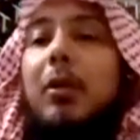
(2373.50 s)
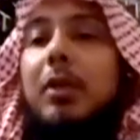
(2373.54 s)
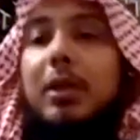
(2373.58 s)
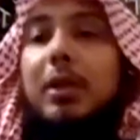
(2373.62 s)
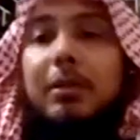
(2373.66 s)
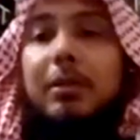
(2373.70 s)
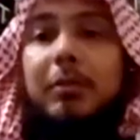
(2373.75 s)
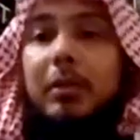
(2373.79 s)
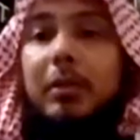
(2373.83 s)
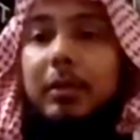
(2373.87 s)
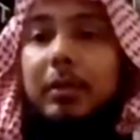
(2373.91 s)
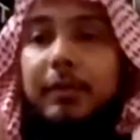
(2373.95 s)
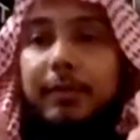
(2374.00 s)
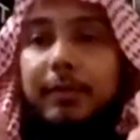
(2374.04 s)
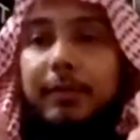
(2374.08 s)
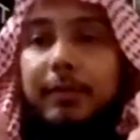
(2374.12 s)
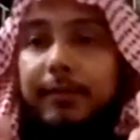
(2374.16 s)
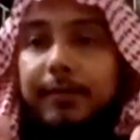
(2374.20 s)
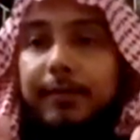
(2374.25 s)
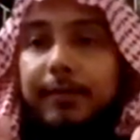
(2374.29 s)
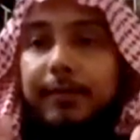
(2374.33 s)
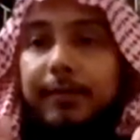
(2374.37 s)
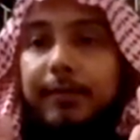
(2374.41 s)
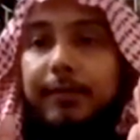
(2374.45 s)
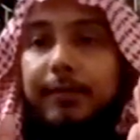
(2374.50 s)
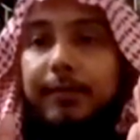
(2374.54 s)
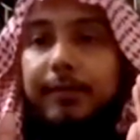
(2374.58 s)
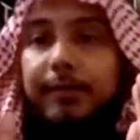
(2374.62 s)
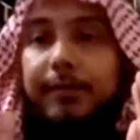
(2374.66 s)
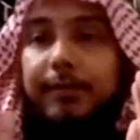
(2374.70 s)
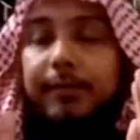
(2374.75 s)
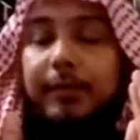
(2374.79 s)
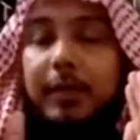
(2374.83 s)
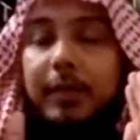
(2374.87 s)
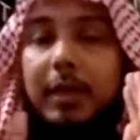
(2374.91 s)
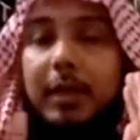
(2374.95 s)
anymore.
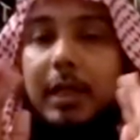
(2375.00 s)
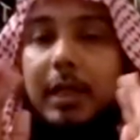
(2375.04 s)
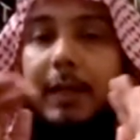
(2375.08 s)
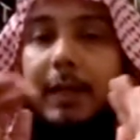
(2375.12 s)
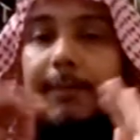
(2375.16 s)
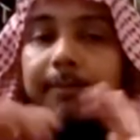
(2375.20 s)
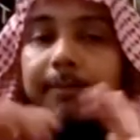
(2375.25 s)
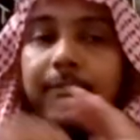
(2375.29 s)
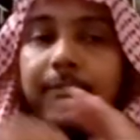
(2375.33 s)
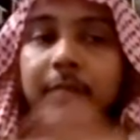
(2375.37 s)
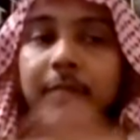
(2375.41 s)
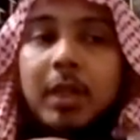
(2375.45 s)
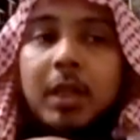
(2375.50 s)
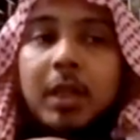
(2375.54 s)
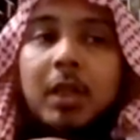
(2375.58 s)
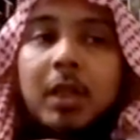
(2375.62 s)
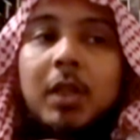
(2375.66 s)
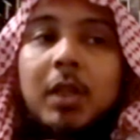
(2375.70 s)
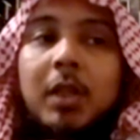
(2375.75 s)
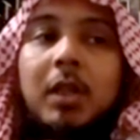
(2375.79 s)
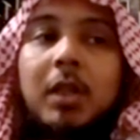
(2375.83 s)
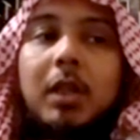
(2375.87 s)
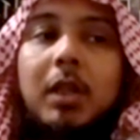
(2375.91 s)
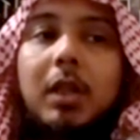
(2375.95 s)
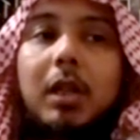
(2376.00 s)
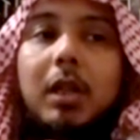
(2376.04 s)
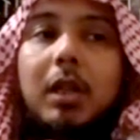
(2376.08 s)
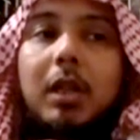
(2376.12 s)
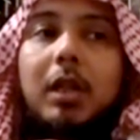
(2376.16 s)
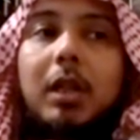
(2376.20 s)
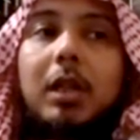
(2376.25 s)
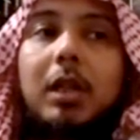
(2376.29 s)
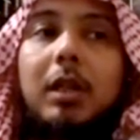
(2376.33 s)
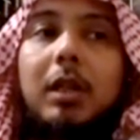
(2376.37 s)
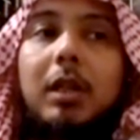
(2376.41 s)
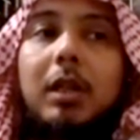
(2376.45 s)
Yeah?
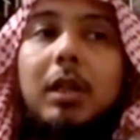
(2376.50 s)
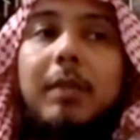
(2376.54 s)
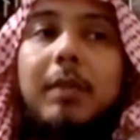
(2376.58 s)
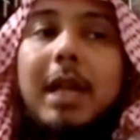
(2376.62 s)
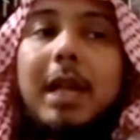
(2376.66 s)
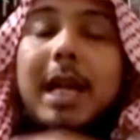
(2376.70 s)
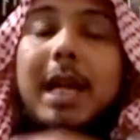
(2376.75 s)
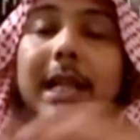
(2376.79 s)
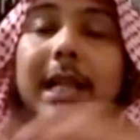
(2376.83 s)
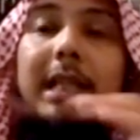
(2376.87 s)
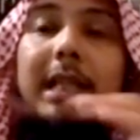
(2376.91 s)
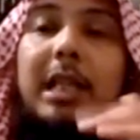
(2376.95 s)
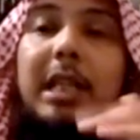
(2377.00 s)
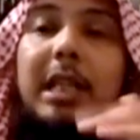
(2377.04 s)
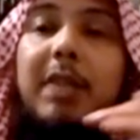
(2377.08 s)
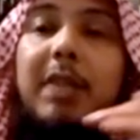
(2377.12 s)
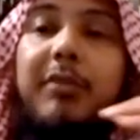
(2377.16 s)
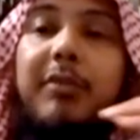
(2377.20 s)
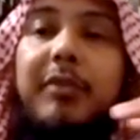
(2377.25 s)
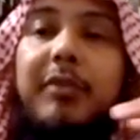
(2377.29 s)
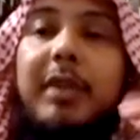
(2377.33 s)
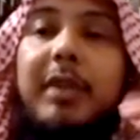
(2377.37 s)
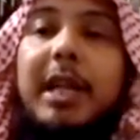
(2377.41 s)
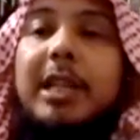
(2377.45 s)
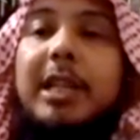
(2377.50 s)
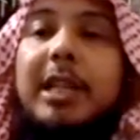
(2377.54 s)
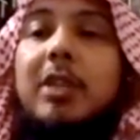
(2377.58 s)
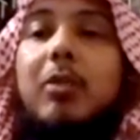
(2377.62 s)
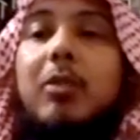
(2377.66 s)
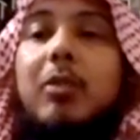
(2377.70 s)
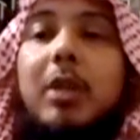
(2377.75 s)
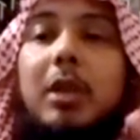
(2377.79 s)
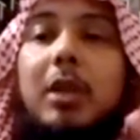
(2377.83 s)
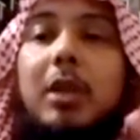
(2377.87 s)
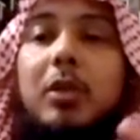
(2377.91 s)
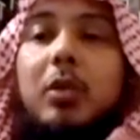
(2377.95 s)
And if
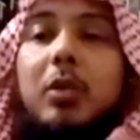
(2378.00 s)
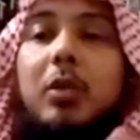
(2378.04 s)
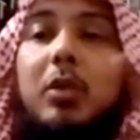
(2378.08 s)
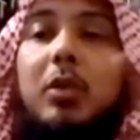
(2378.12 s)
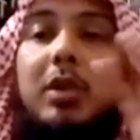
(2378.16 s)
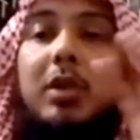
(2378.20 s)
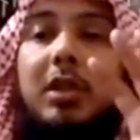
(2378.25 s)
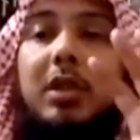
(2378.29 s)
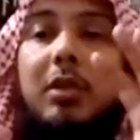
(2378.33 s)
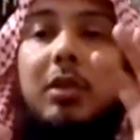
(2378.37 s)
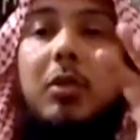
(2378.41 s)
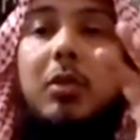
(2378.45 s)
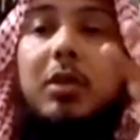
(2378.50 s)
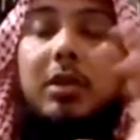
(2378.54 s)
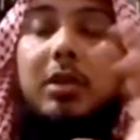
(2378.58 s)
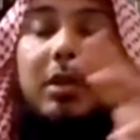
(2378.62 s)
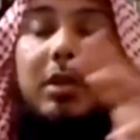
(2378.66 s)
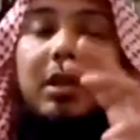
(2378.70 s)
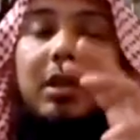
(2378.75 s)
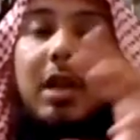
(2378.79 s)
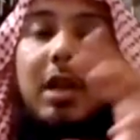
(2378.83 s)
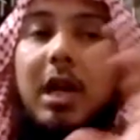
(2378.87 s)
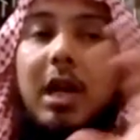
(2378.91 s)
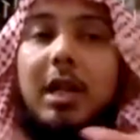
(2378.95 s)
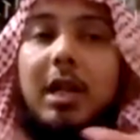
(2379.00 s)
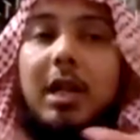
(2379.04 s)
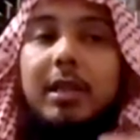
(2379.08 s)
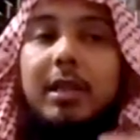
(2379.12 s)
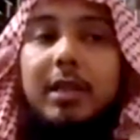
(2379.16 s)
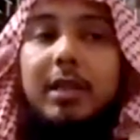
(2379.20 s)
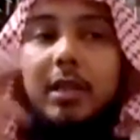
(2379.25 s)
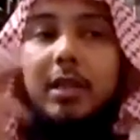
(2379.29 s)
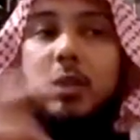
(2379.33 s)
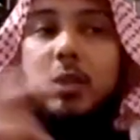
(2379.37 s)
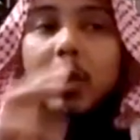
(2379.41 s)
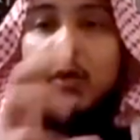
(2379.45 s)
anyone who's
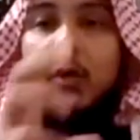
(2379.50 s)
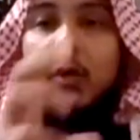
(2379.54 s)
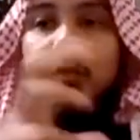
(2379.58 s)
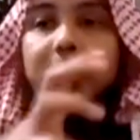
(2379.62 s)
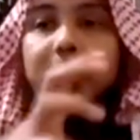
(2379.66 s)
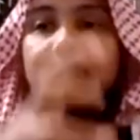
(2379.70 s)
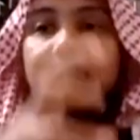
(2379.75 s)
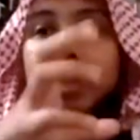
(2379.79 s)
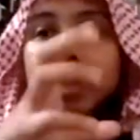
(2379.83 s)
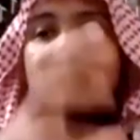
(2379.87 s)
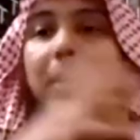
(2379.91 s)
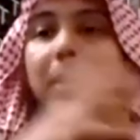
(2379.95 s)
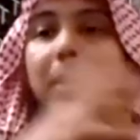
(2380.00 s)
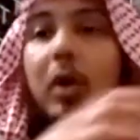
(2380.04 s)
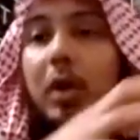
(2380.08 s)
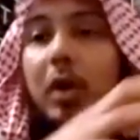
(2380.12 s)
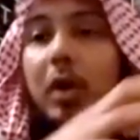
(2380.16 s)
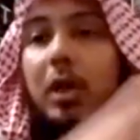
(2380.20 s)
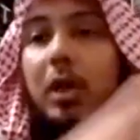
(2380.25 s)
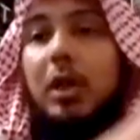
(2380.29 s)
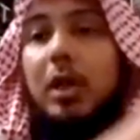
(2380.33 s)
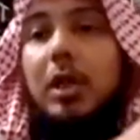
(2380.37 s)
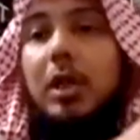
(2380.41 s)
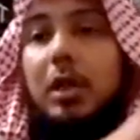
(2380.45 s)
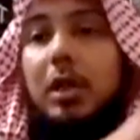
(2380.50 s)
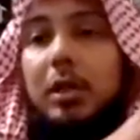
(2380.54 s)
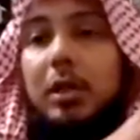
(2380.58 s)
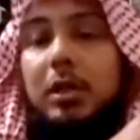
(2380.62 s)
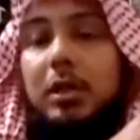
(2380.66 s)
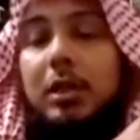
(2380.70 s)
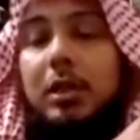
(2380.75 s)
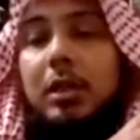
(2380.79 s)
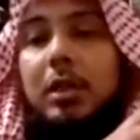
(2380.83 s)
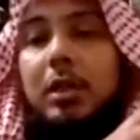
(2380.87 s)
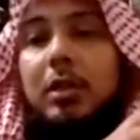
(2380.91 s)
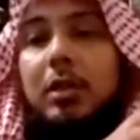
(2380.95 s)
guardian of him or her,
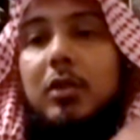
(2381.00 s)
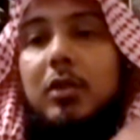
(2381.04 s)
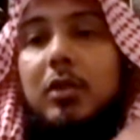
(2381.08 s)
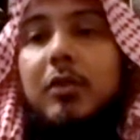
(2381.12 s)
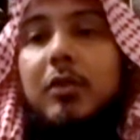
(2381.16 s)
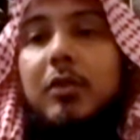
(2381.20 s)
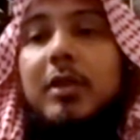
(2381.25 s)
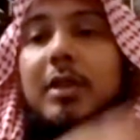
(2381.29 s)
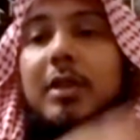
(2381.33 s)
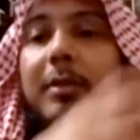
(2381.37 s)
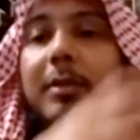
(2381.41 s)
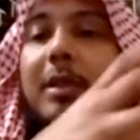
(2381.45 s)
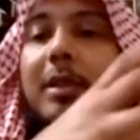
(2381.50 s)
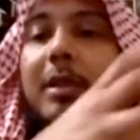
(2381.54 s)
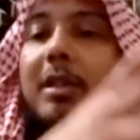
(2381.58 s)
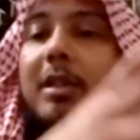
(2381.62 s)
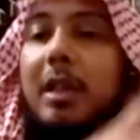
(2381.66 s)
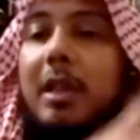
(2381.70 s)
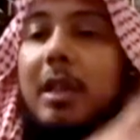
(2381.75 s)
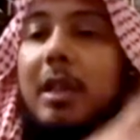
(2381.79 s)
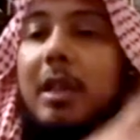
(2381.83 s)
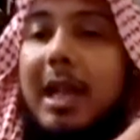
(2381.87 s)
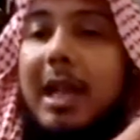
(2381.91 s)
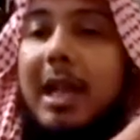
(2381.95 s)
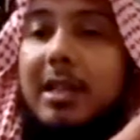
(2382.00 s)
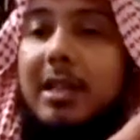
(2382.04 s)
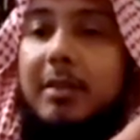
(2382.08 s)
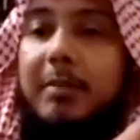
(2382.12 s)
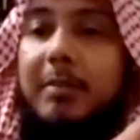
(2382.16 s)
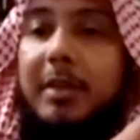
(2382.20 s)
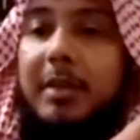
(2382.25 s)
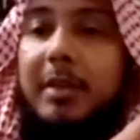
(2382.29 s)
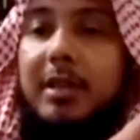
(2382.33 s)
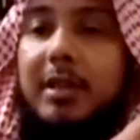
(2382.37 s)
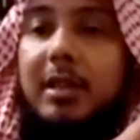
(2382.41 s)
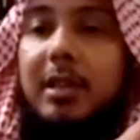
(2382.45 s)
so for example, the husband
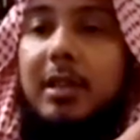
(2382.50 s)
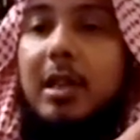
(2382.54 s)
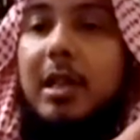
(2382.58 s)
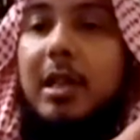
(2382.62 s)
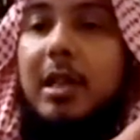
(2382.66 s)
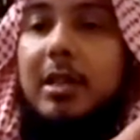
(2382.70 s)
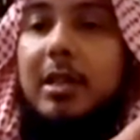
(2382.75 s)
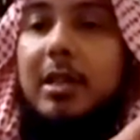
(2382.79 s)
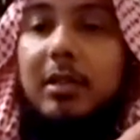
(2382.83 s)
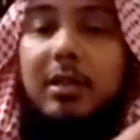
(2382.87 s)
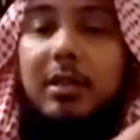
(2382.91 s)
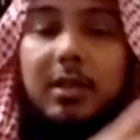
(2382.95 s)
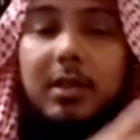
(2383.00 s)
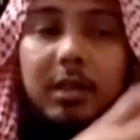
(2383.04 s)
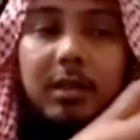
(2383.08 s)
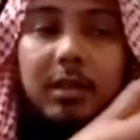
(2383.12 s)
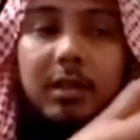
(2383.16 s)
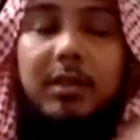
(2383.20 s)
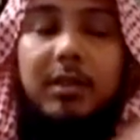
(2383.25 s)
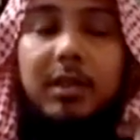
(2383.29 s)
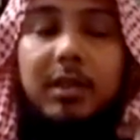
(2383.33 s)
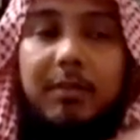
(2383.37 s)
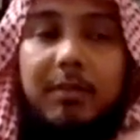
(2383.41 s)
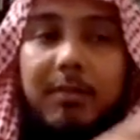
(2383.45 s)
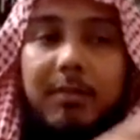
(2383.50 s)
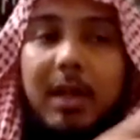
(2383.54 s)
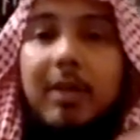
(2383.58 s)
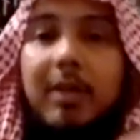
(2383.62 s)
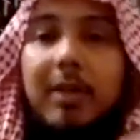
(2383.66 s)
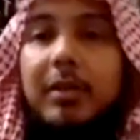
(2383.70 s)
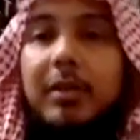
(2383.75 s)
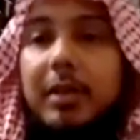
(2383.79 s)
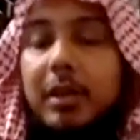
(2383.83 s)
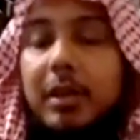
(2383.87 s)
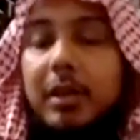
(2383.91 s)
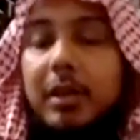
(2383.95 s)
is the guardian, she married